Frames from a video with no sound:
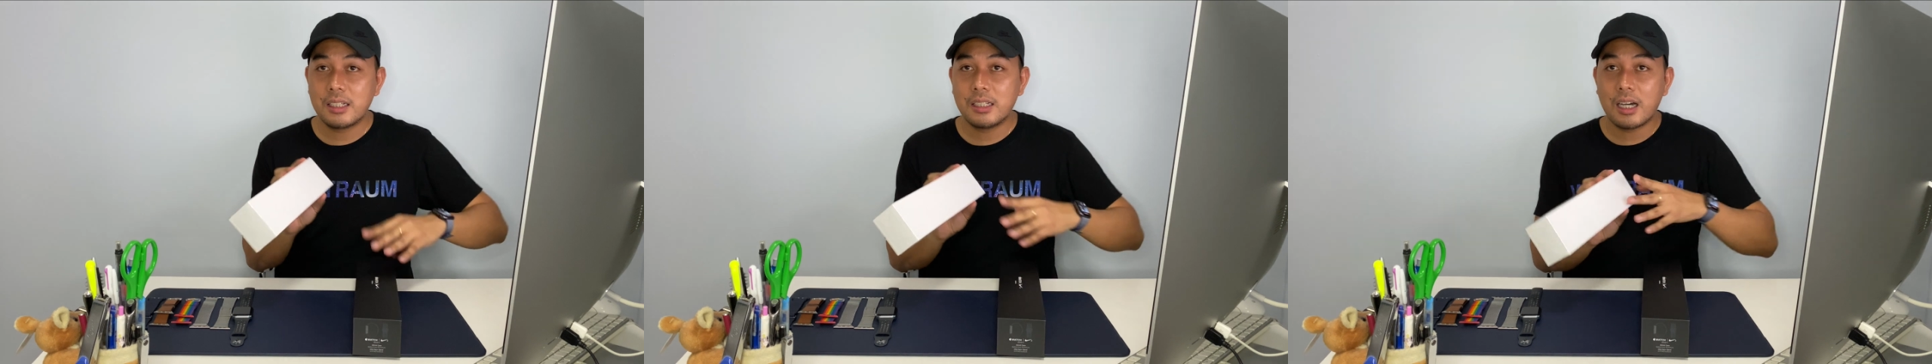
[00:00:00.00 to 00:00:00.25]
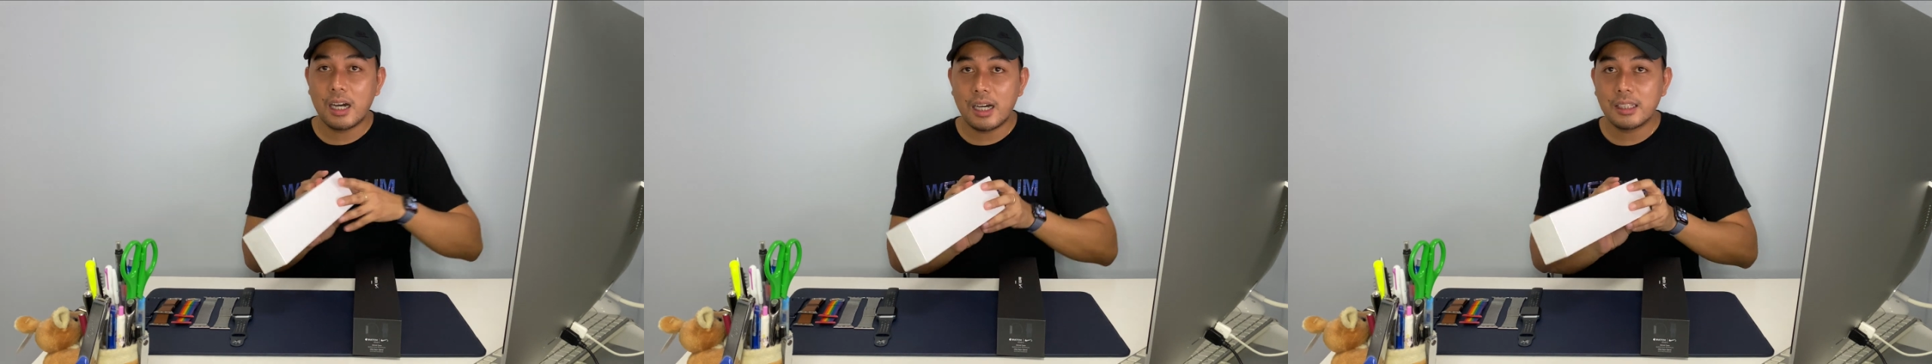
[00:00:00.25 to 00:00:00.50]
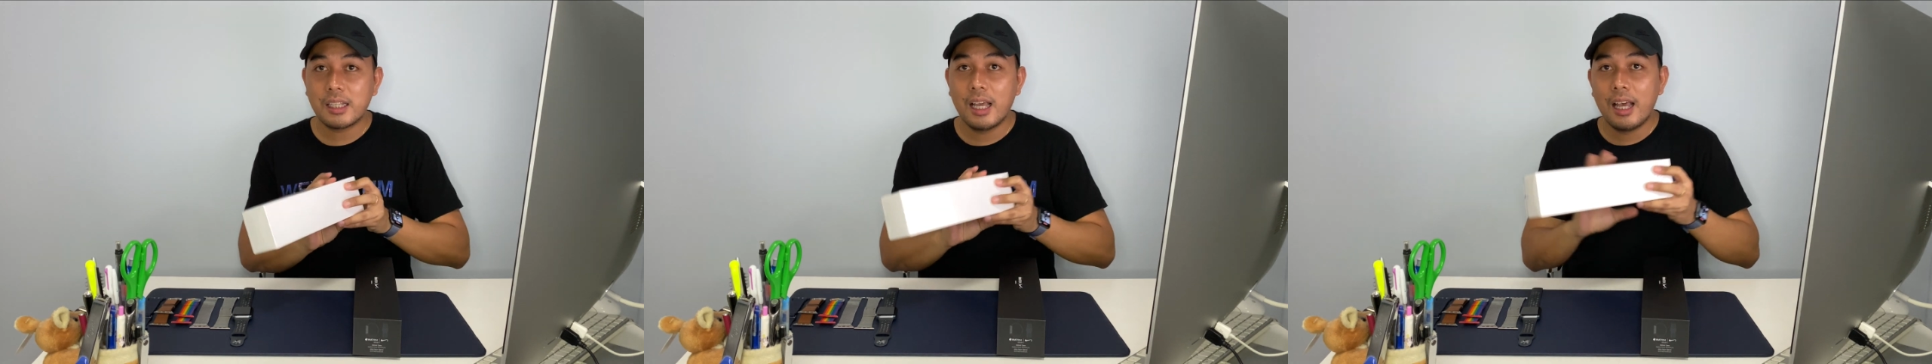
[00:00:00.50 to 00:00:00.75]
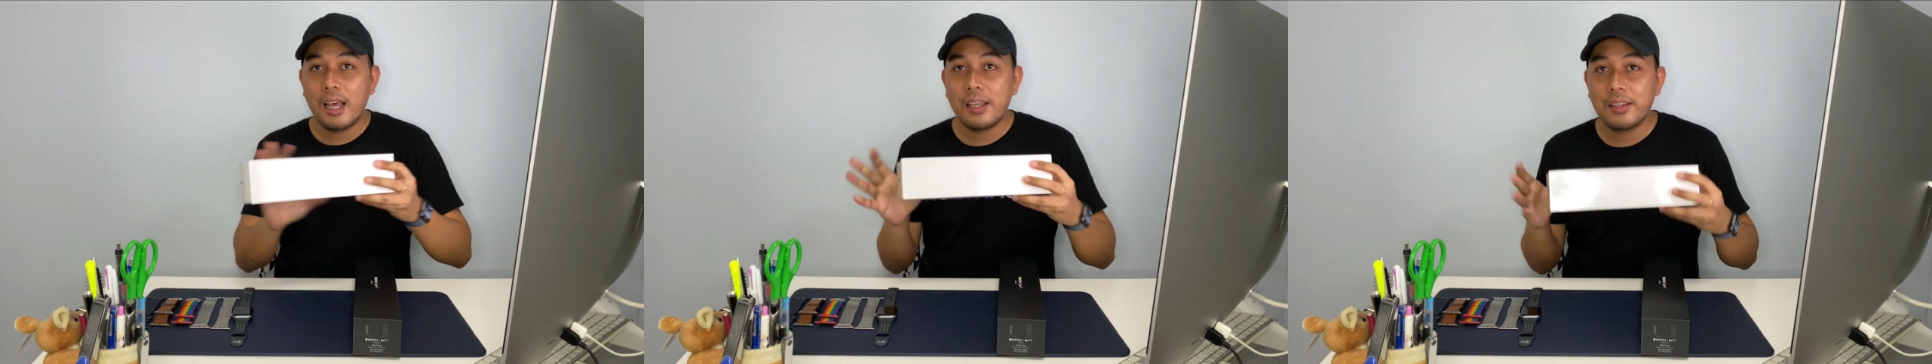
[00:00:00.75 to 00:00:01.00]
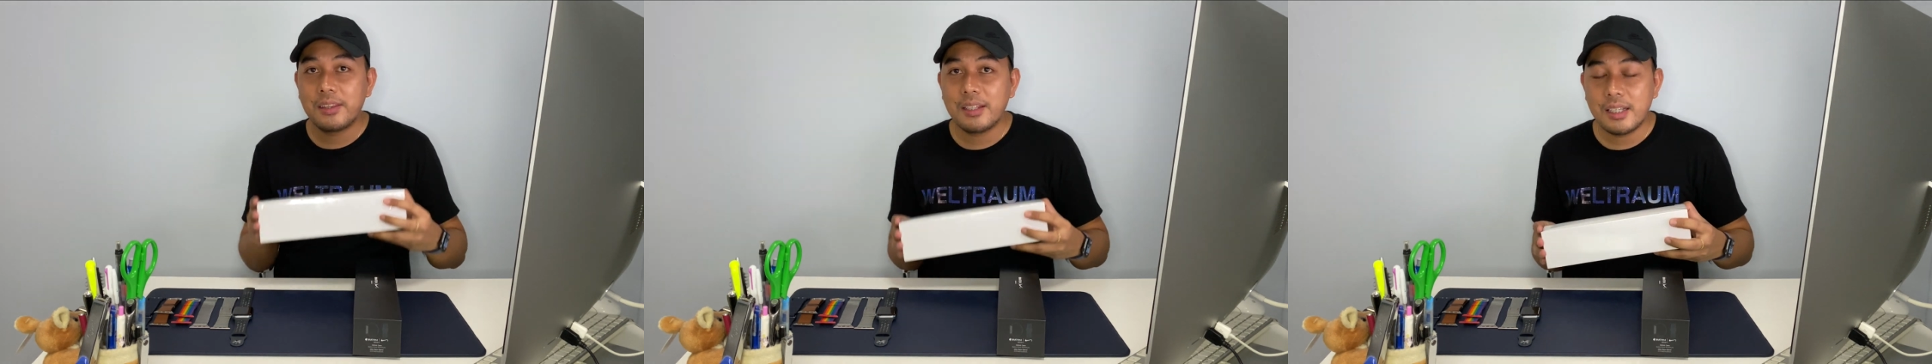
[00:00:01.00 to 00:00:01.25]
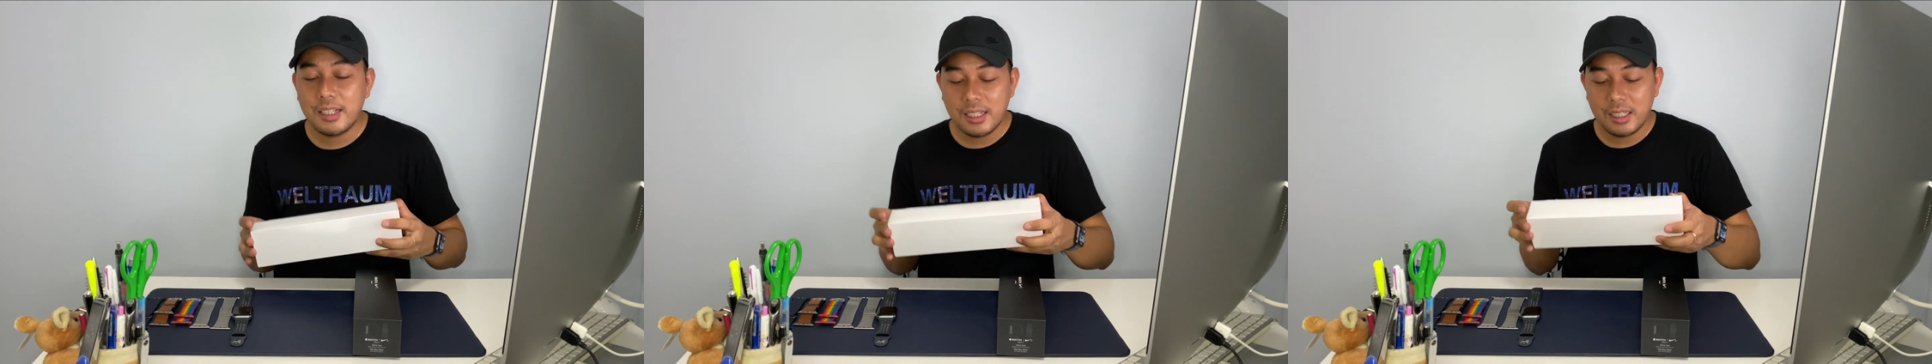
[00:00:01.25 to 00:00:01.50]
got
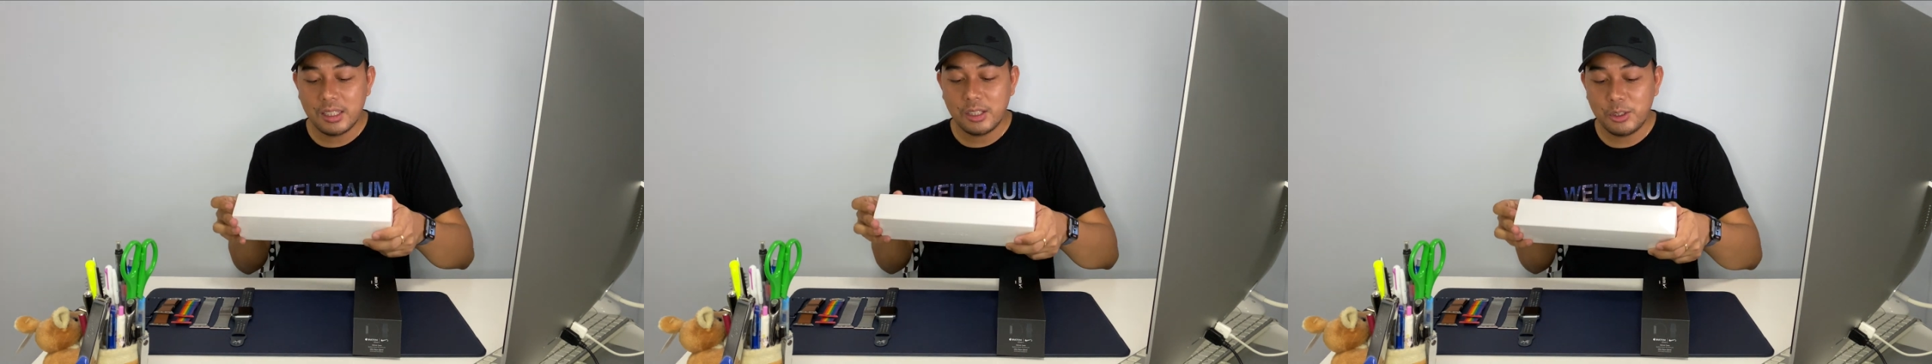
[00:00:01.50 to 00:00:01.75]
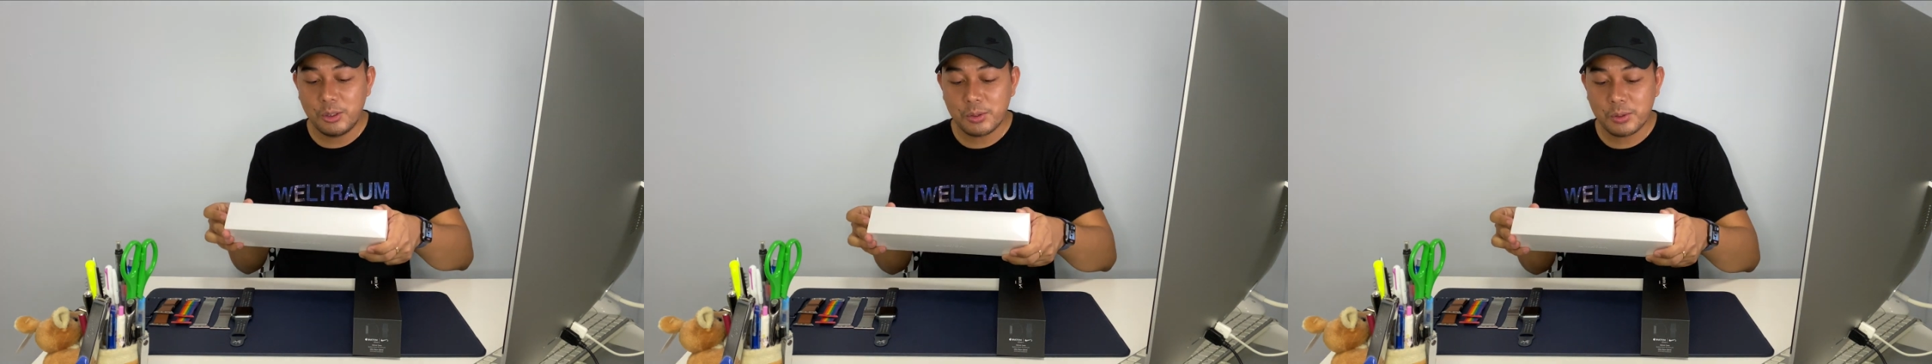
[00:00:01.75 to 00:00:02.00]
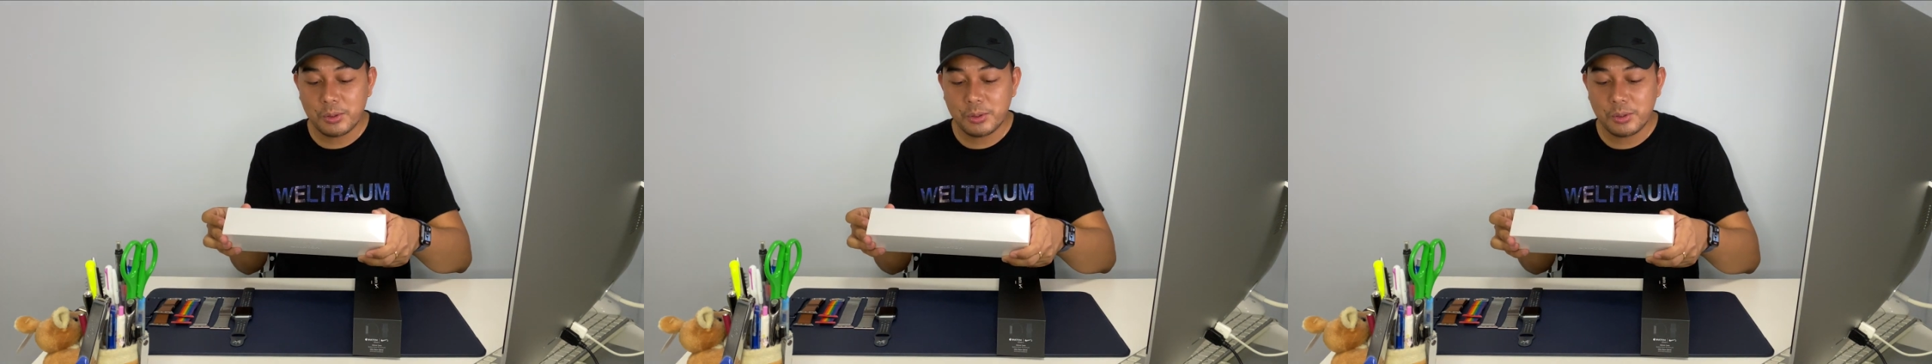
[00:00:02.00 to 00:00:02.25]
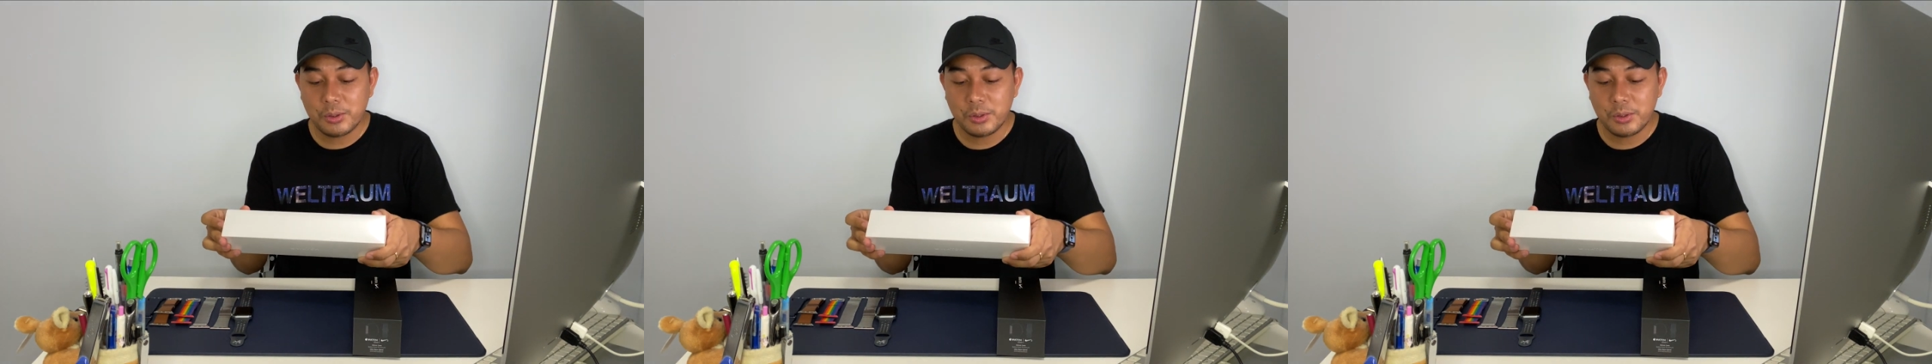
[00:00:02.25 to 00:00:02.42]
the new,